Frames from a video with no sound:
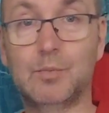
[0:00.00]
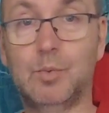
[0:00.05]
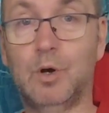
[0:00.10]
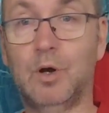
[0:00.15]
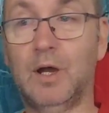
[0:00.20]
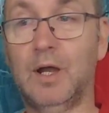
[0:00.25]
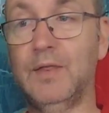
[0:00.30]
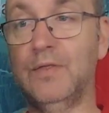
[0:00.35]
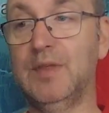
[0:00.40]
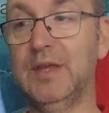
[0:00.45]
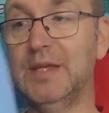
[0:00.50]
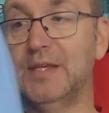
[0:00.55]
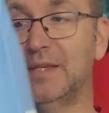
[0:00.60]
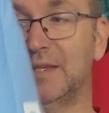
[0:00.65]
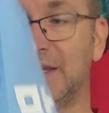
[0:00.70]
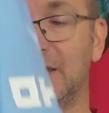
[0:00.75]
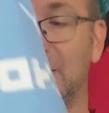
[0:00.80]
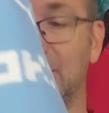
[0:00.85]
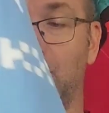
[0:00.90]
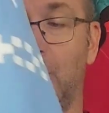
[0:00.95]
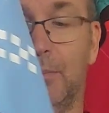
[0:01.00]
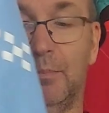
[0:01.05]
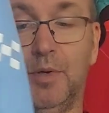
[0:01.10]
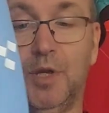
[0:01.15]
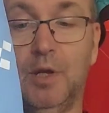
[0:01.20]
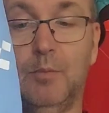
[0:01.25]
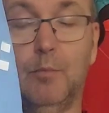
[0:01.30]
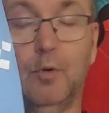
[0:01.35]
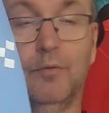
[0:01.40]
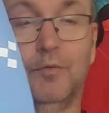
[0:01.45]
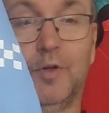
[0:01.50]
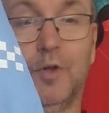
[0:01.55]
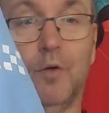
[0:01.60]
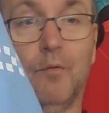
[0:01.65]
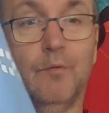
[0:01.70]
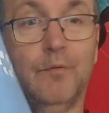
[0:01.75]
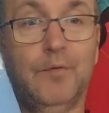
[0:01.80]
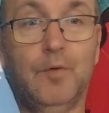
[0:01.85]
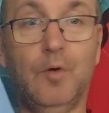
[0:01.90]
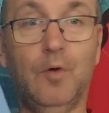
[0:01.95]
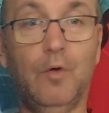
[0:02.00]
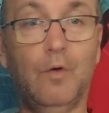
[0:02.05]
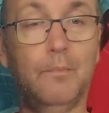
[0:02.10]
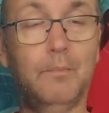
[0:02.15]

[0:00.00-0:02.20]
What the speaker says: why this is what Puma have gone for,